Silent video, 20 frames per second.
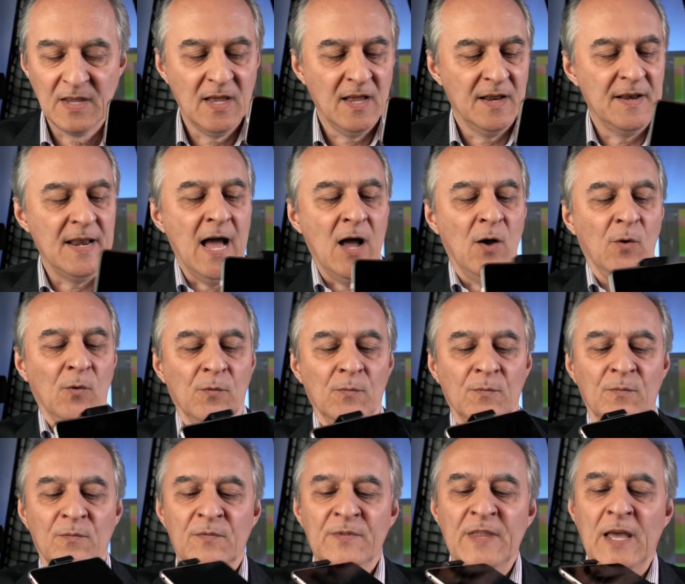Now
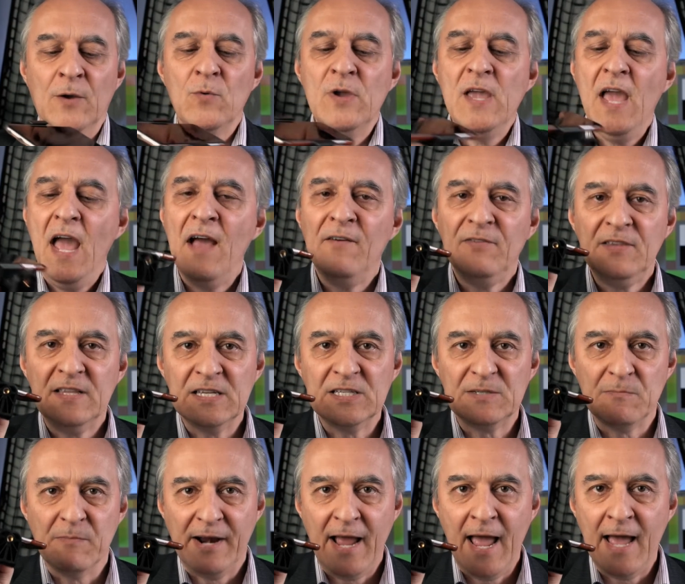that we have this
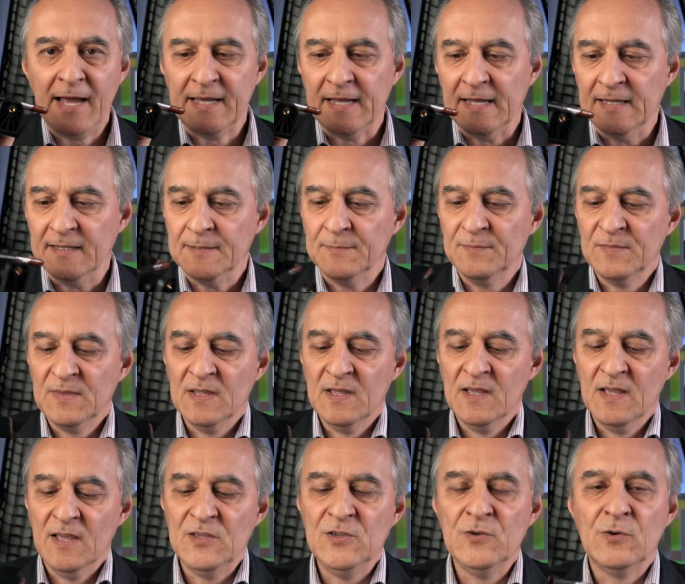bracket,
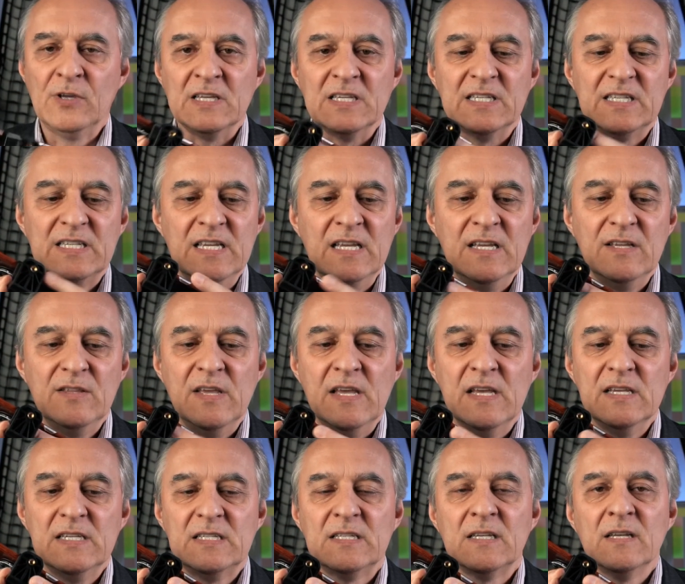you can see
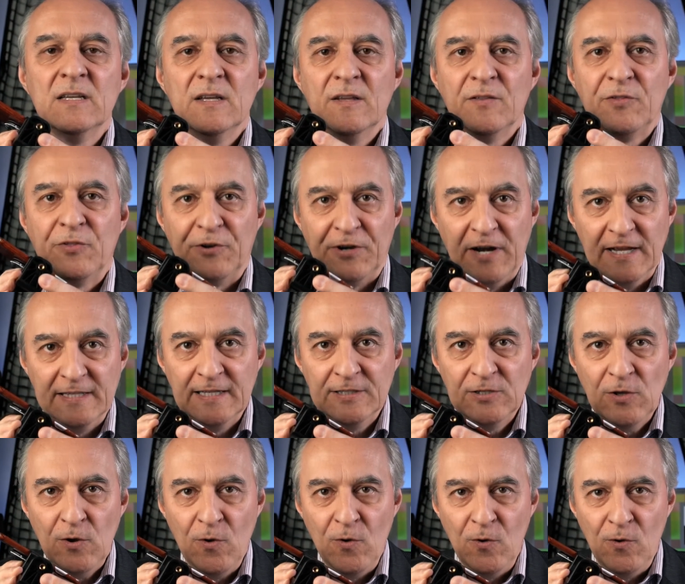this threaded
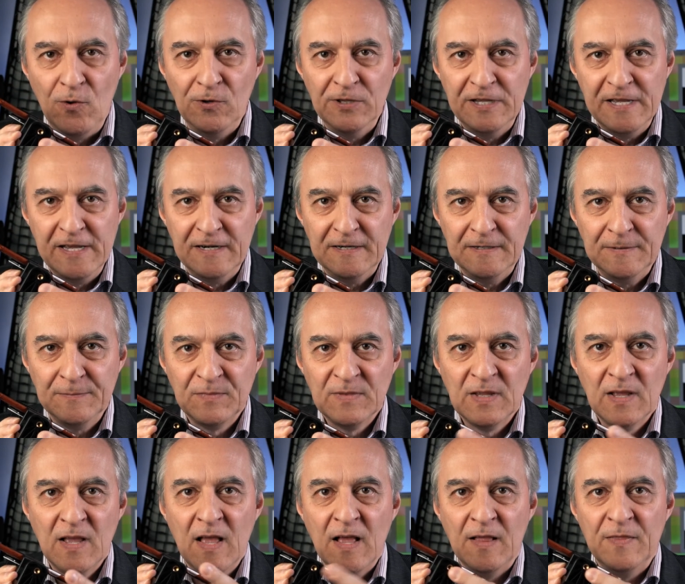hole here.
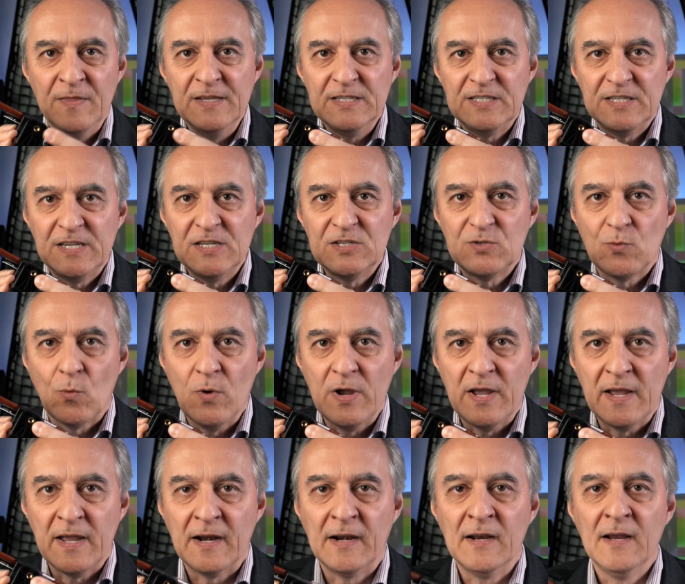This is
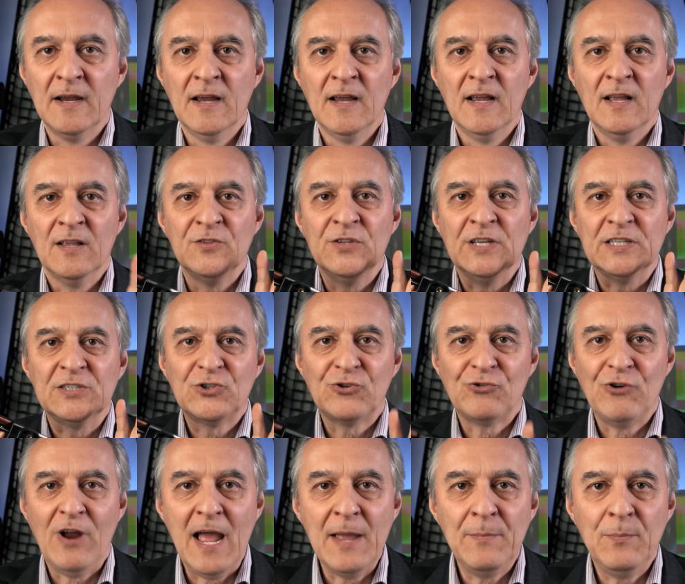where the
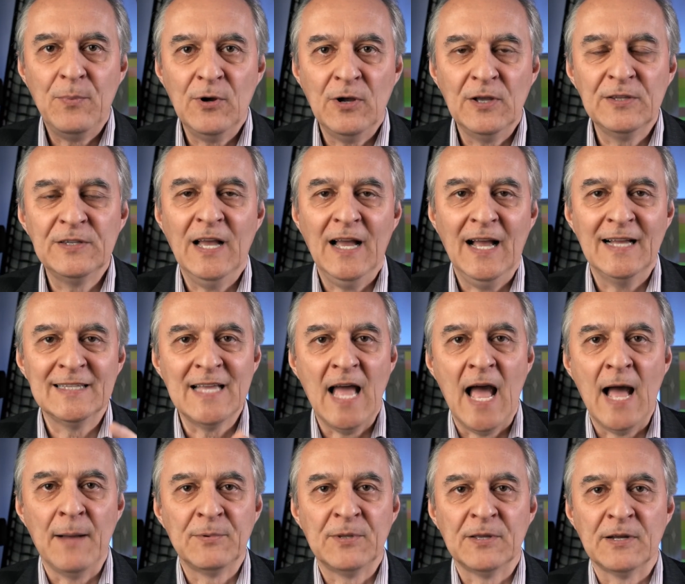tripod
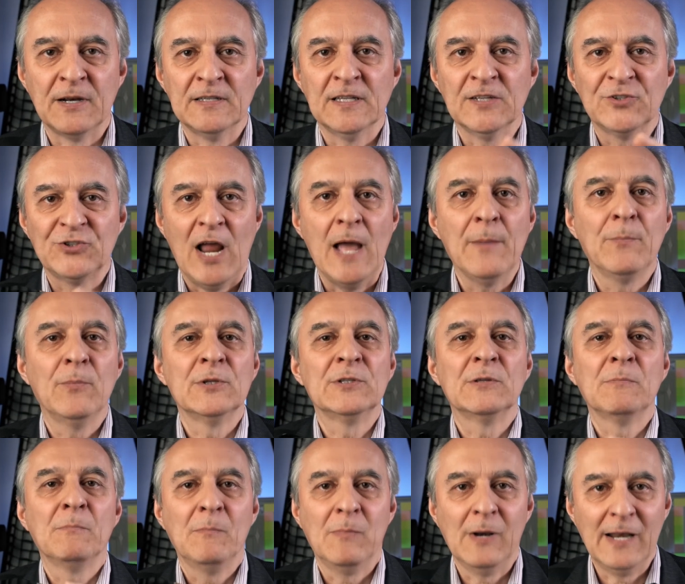adapter, the tripod
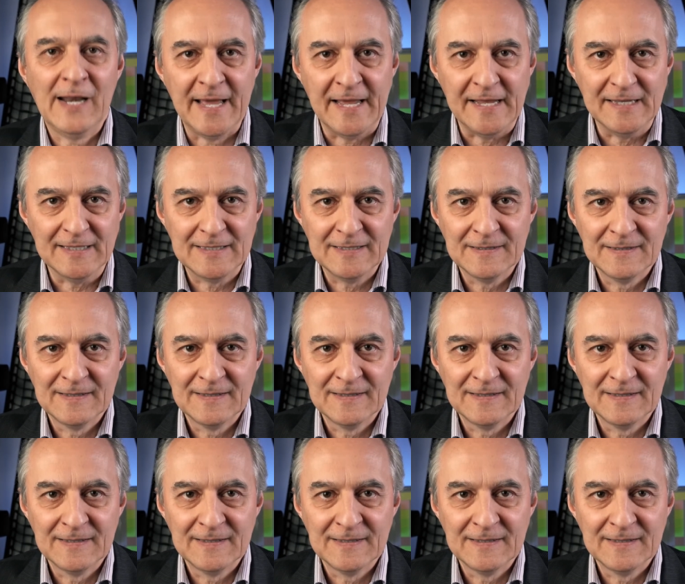plate,